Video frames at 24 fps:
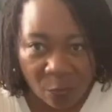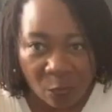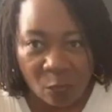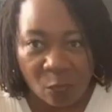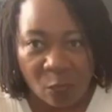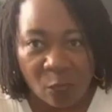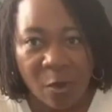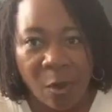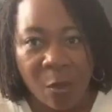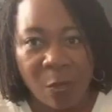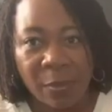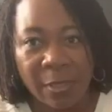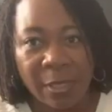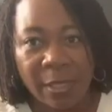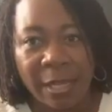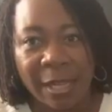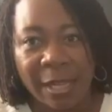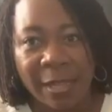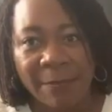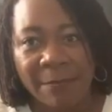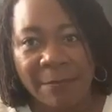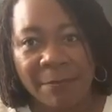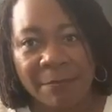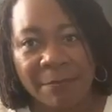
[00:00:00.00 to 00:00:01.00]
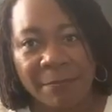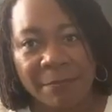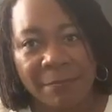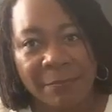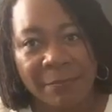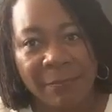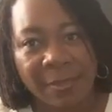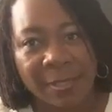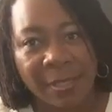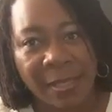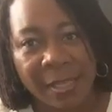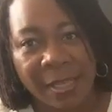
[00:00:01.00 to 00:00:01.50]
roll it up,
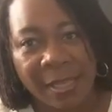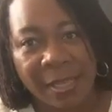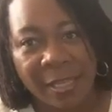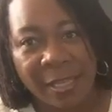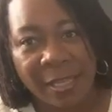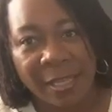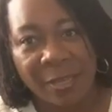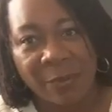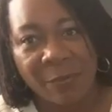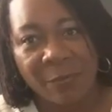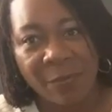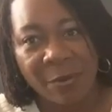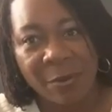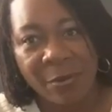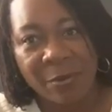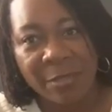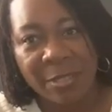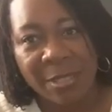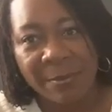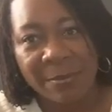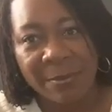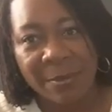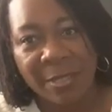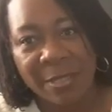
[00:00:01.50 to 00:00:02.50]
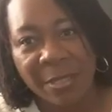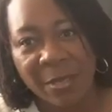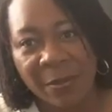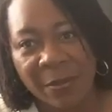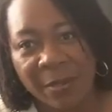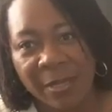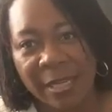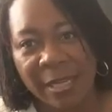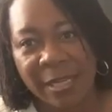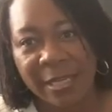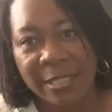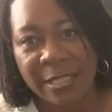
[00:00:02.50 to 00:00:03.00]
it rolls up so
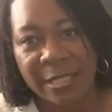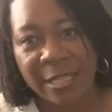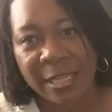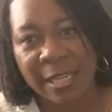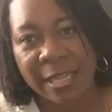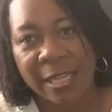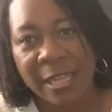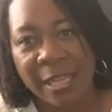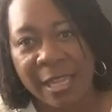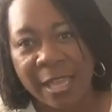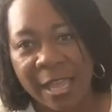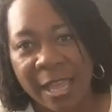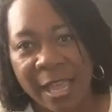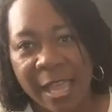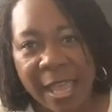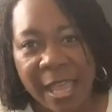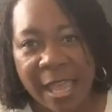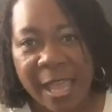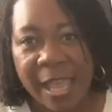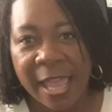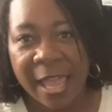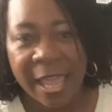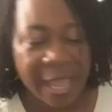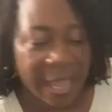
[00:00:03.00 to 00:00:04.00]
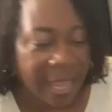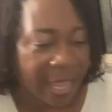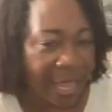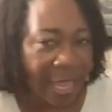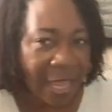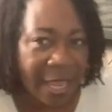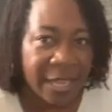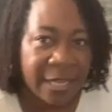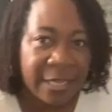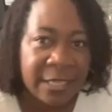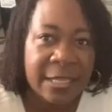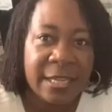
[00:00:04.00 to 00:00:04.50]
easy,
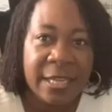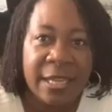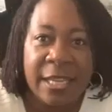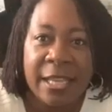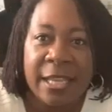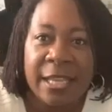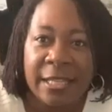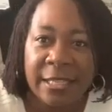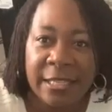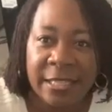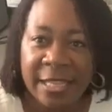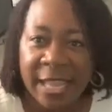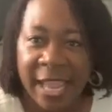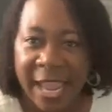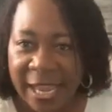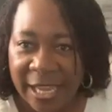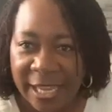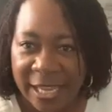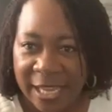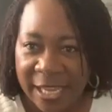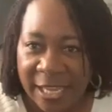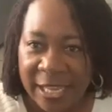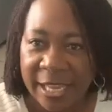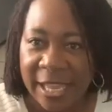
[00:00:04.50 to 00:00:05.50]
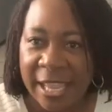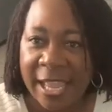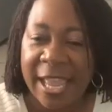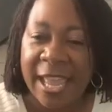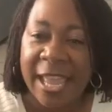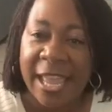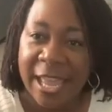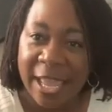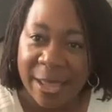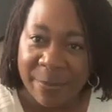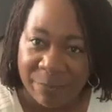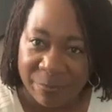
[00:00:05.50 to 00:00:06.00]
and take it
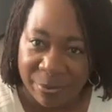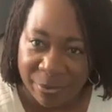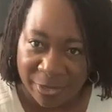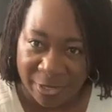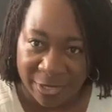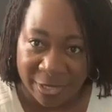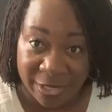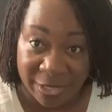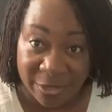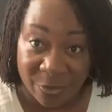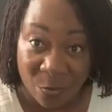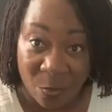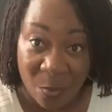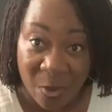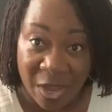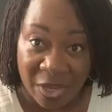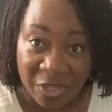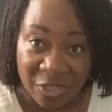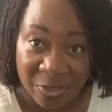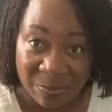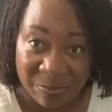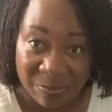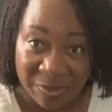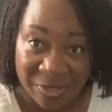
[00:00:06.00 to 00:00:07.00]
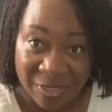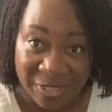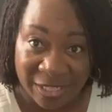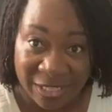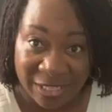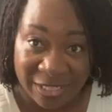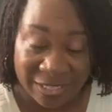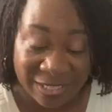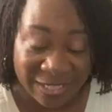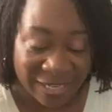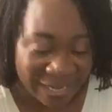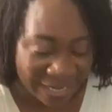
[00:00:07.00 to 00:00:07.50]
and put it in the washing
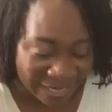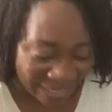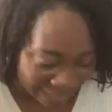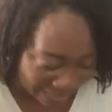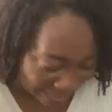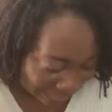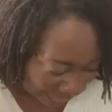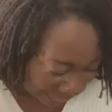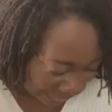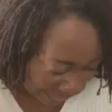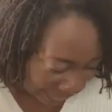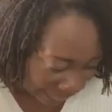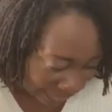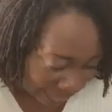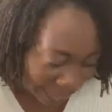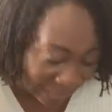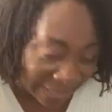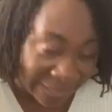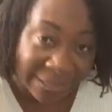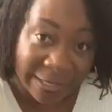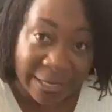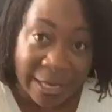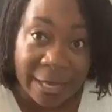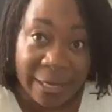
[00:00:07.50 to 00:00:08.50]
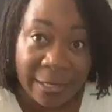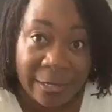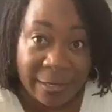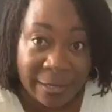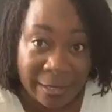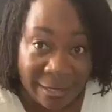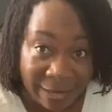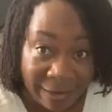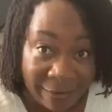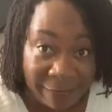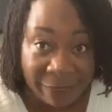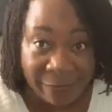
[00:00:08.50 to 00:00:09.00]
machine. It is a
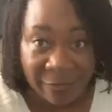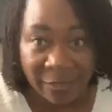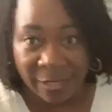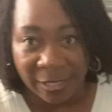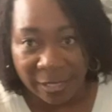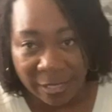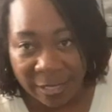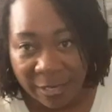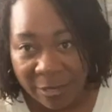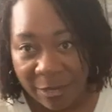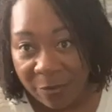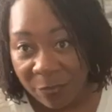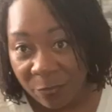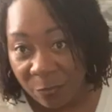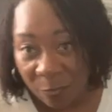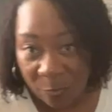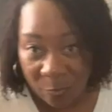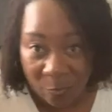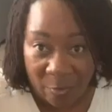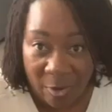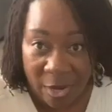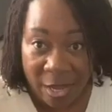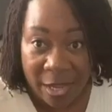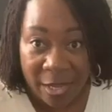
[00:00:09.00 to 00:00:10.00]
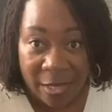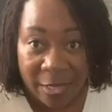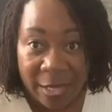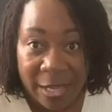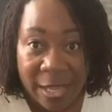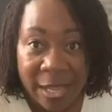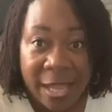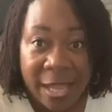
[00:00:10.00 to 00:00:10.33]
lovely rug,